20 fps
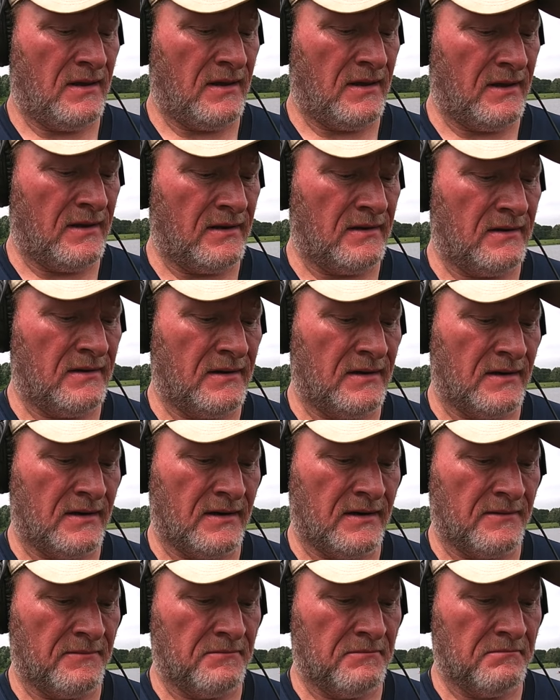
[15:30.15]
and
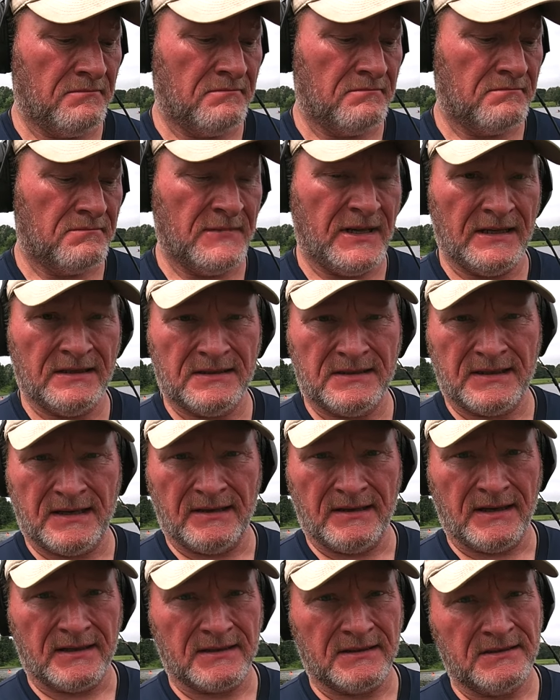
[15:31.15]
um, didn't
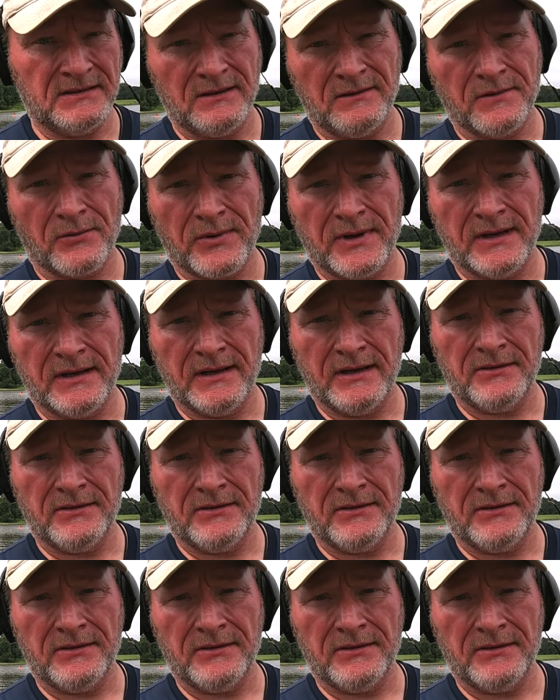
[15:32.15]
sound like a silver ring